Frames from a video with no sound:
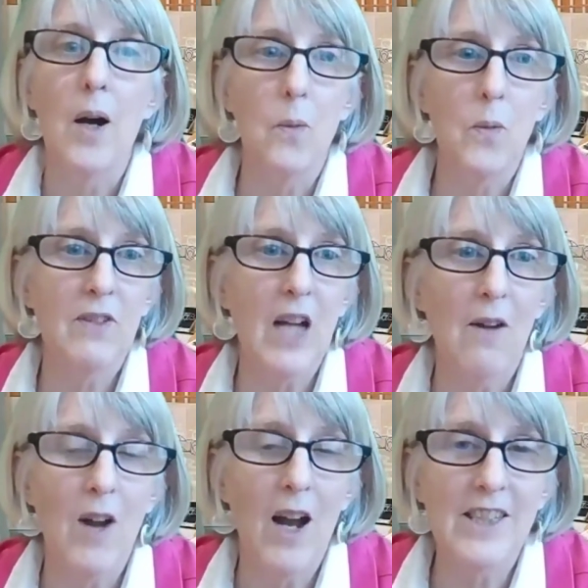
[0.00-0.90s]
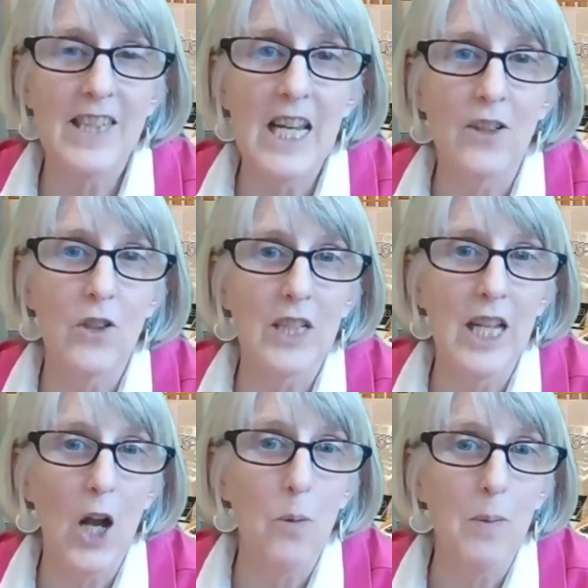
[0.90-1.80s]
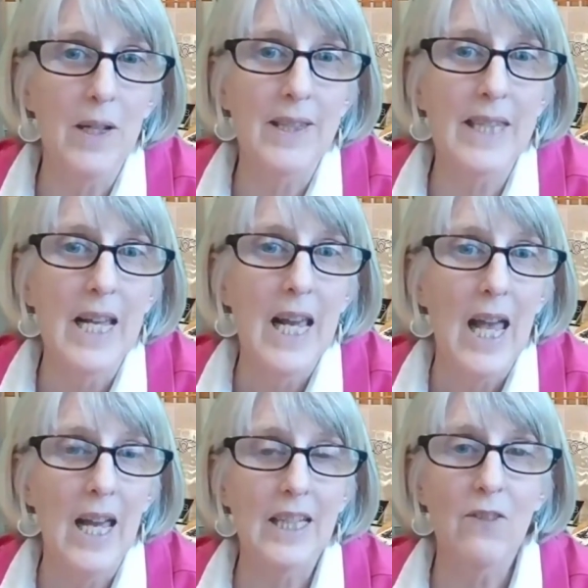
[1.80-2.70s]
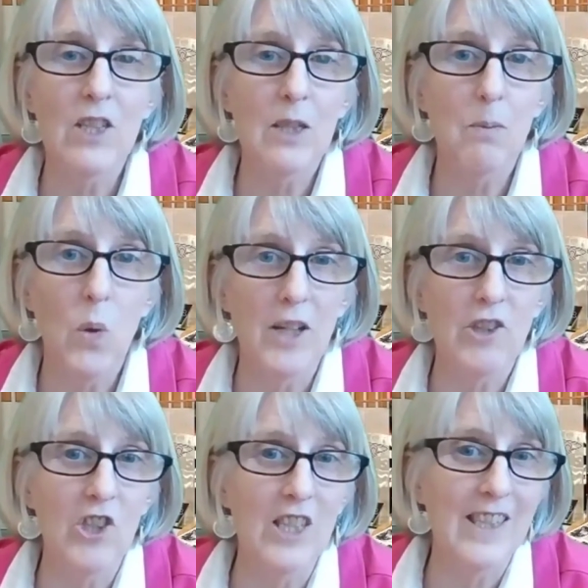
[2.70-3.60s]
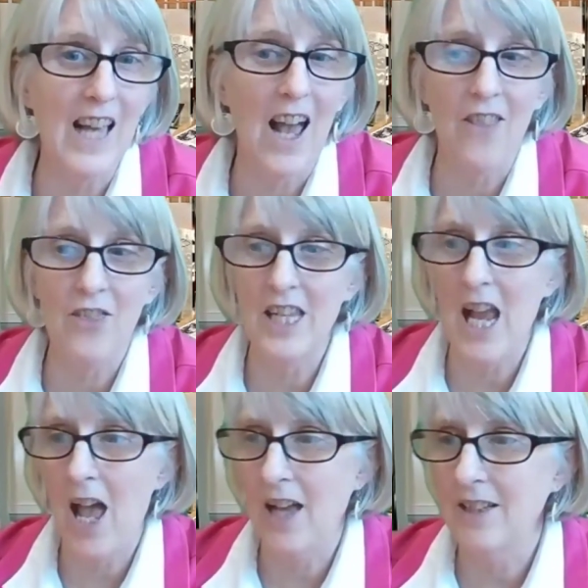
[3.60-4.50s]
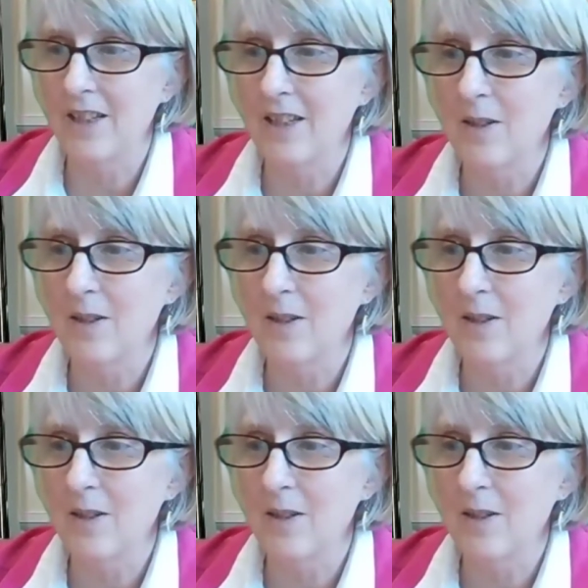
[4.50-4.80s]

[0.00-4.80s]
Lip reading: we've got Roxanne who can help us and give us some questions at the end.